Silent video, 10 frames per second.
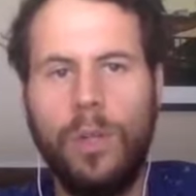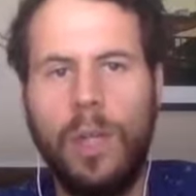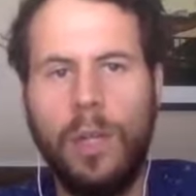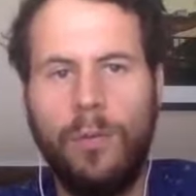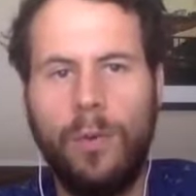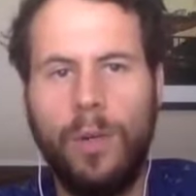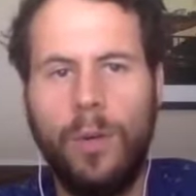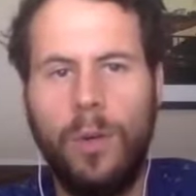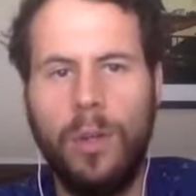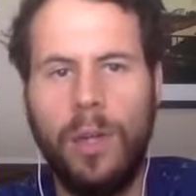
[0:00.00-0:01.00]
like for
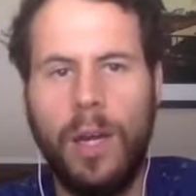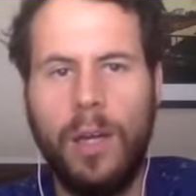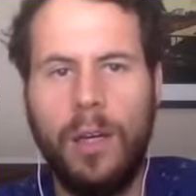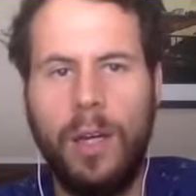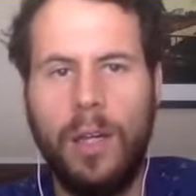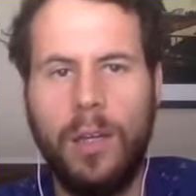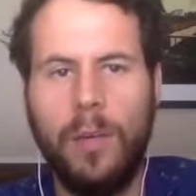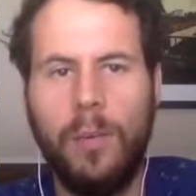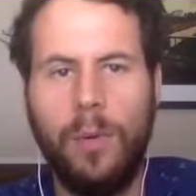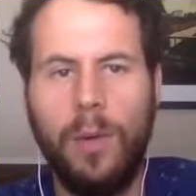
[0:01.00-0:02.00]
you at
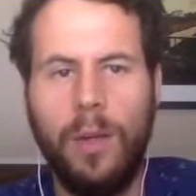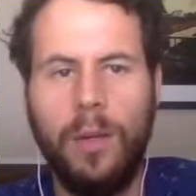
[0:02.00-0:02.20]
that point?